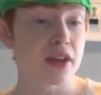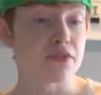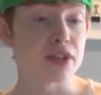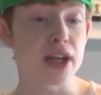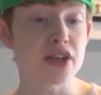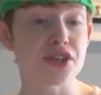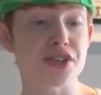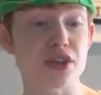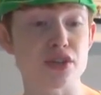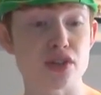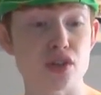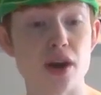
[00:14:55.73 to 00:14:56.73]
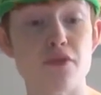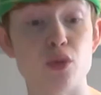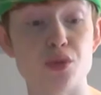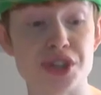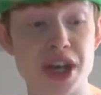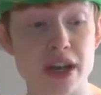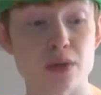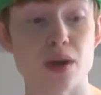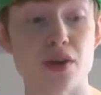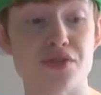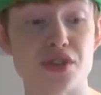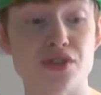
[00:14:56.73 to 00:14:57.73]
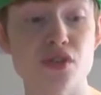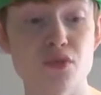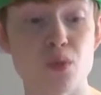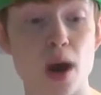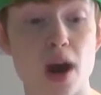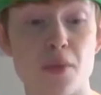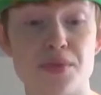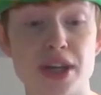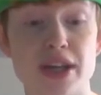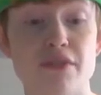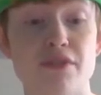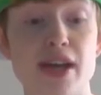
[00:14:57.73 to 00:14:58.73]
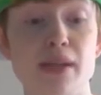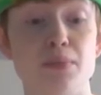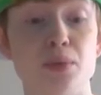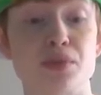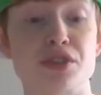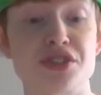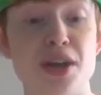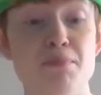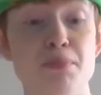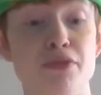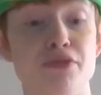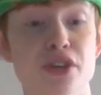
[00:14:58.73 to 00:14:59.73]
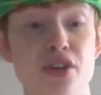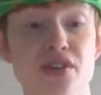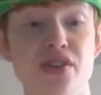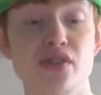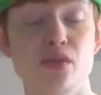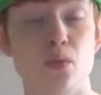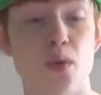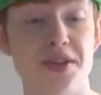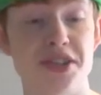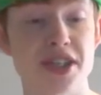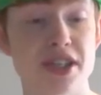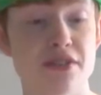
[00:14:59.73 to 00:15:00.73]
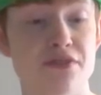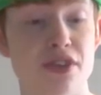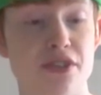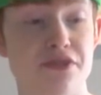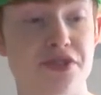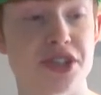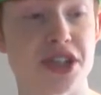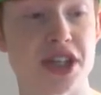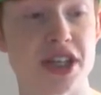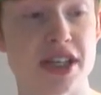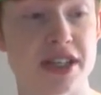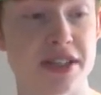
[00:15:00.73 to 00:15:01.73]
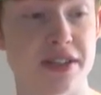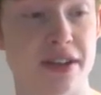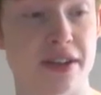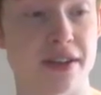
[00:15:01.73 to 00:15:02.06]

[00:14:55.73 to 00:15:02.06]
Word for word: The Legend of Zelda Triforce Heroes software update, available December third, twenty fifteen.